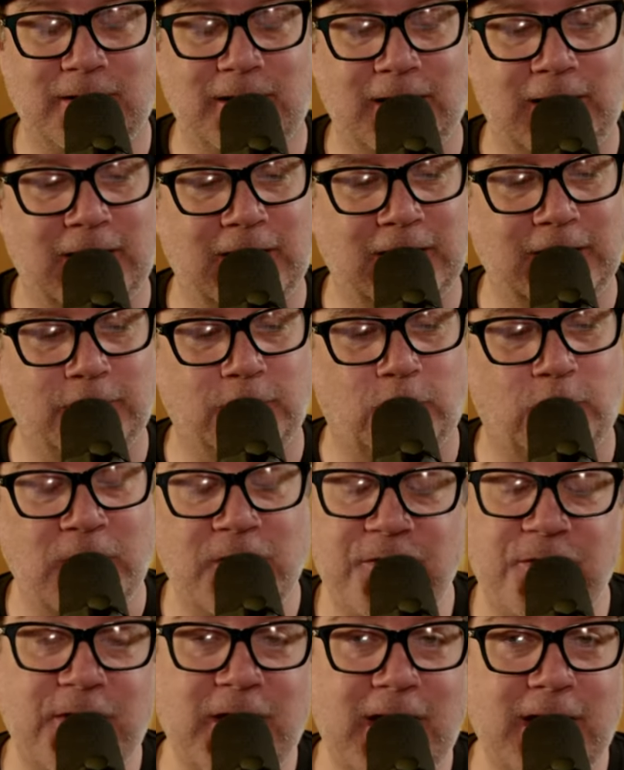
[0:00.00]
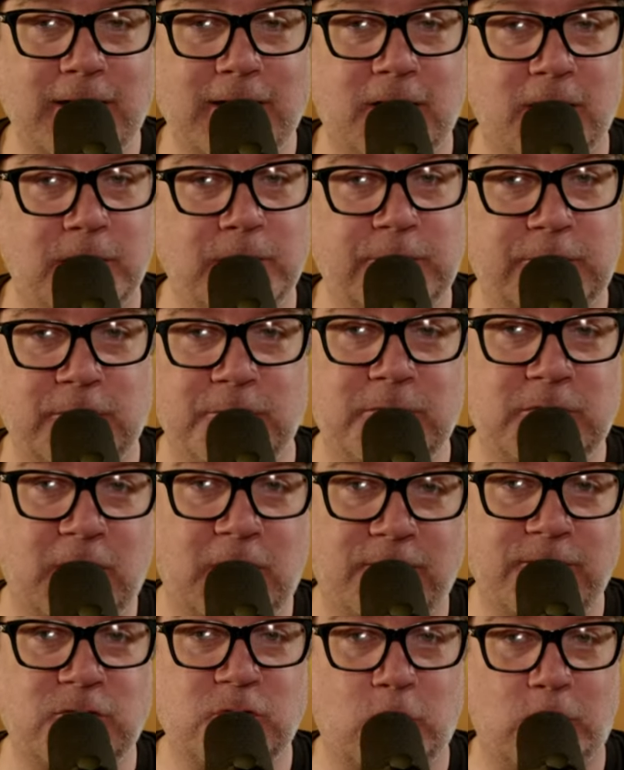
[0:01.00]
And with that comes some
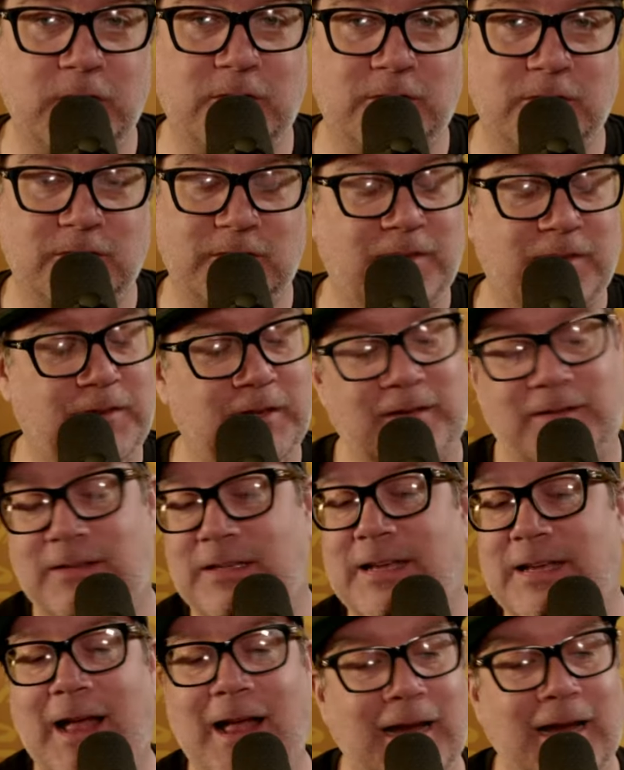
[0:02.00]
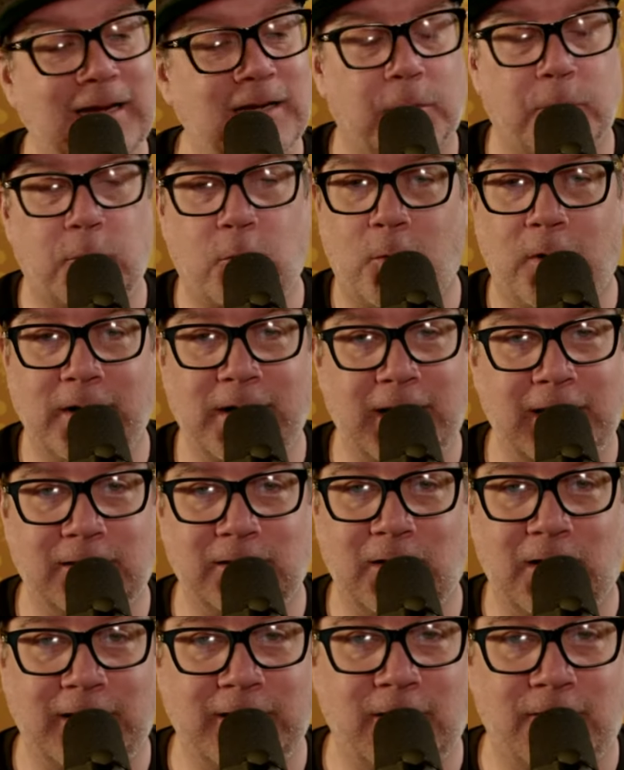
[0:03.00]
tough choices. I think the number one
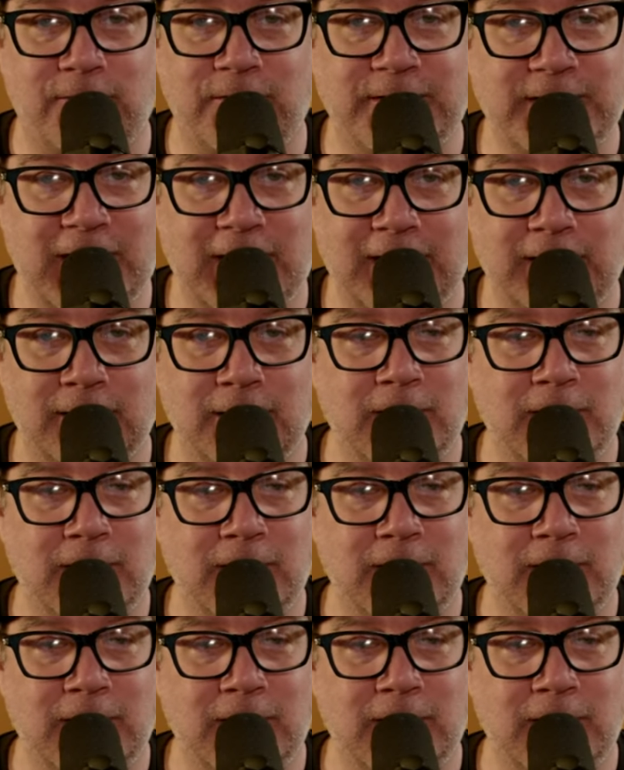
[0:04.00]
headline of the day,